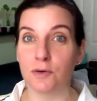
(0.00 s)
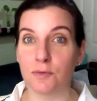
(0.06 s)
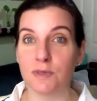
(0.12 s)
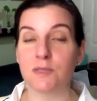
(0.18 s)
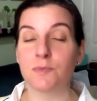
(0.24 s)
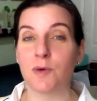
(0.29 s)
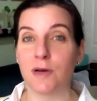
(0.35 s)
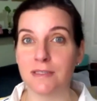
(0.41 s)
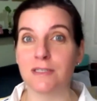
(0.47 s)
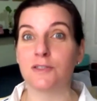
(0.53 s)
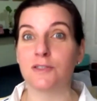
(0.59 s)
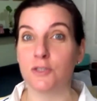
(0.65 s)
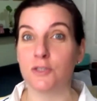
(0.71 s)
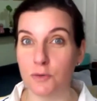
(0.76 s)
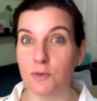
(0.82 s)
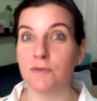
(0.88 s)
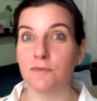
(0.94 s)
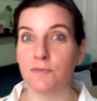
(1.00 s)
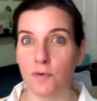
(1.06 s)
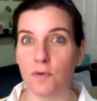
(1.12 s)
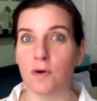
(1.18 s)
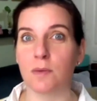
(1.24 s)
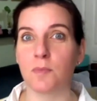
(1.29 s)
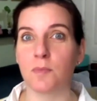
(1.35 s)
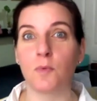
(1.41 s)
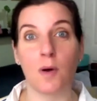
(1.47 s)
responses do
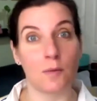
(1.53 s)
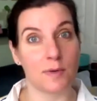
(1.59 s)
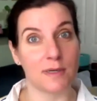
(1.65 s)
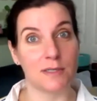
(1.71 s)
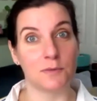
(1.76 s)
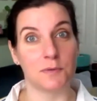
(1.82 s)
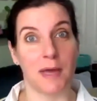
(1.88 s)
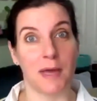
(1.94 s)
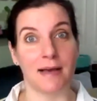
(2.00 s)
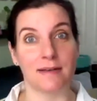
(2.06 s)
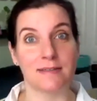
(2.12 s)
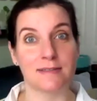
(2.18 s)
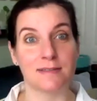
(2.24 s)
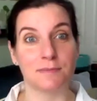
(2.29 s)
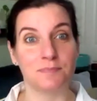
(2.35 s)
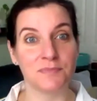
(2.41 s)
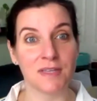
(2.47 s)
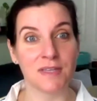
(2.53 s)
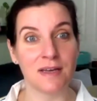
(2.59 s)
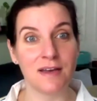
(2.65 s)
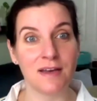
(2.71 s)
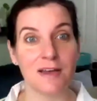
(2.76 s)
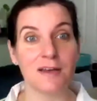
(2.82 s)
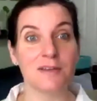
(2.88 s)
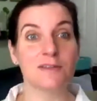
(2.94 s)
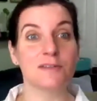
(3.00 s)
inform what we do next.
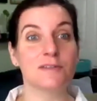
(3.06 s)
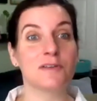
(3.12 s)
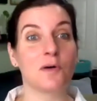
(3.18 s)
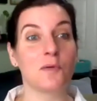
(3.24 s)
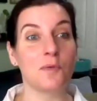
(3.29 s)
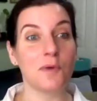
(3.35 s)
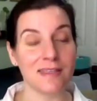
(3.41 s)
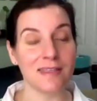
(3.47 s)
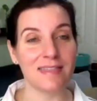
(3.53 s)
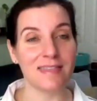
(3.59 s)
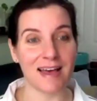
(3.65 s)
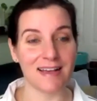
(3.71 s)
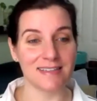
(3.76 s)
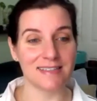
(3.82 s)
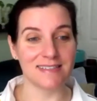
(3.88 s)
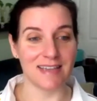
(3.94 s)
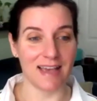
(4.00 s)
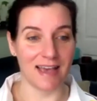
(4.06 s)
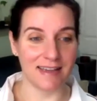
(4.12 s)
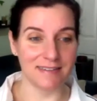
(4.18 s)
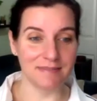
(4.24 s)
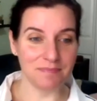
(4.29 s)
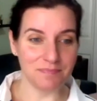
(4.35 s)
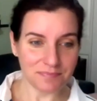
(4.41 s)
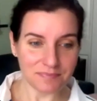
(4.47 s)
So with that said,